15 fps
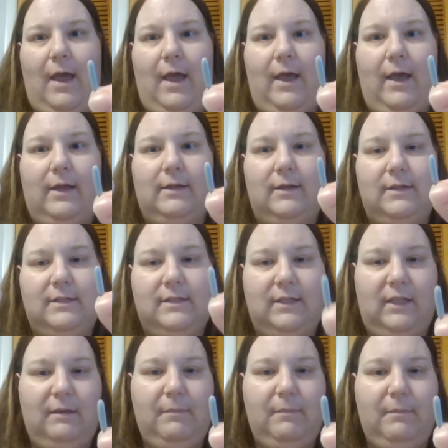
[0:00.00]
And
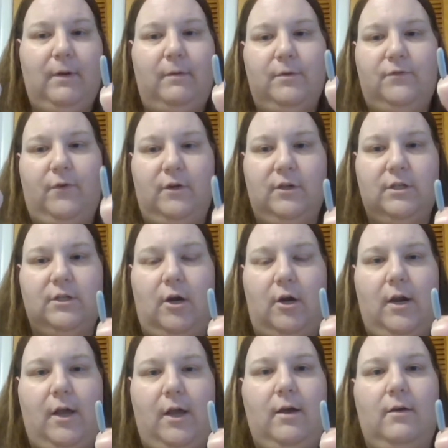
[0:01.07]
silly me, when I was first
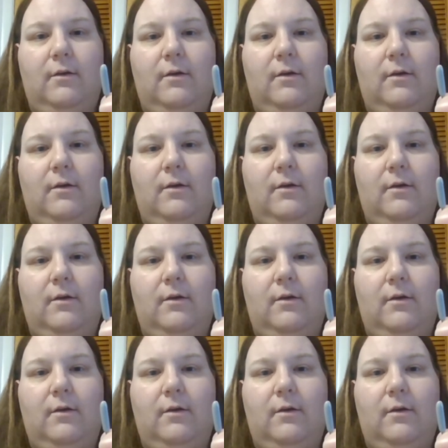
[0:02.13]
starting,